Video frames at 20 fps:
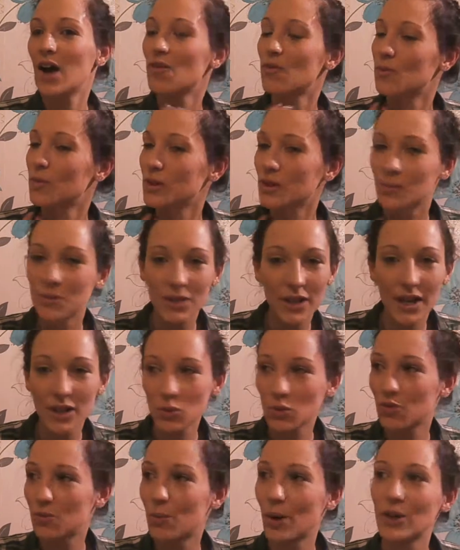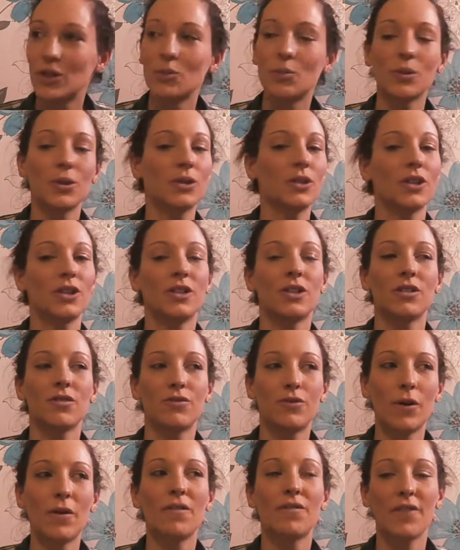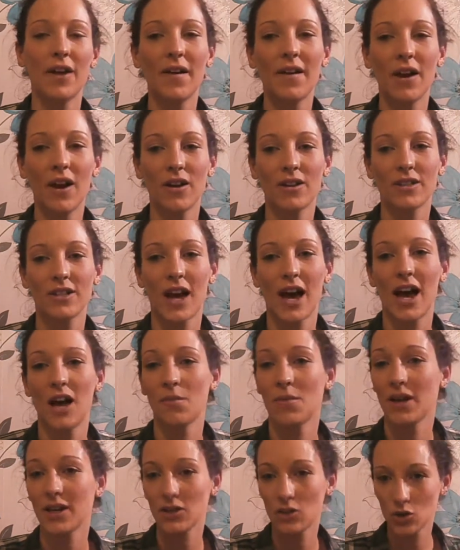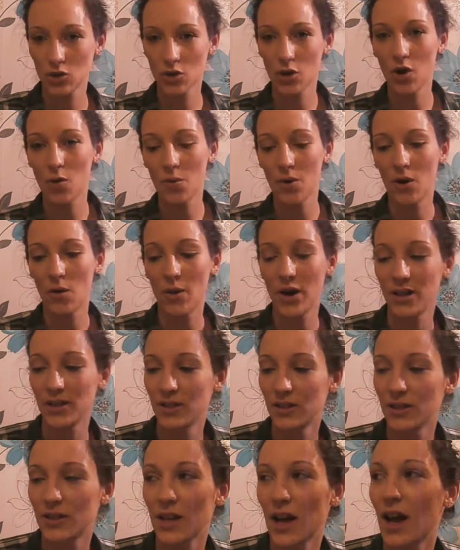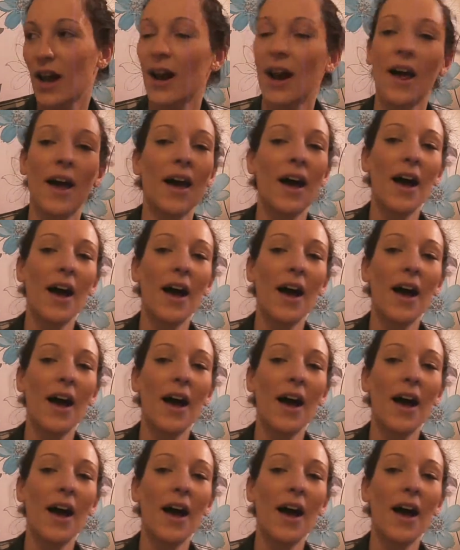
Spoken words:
was obsessed with body butters for a very long time, like store-bought ones, and